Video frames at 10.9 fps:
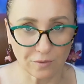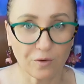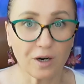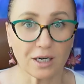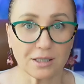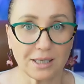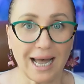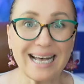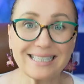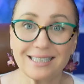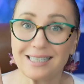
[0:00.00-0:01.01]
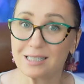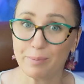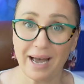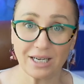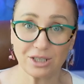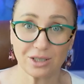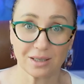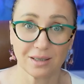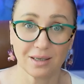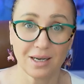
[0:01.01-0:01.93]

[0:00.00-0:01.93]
First, as a dispatcher,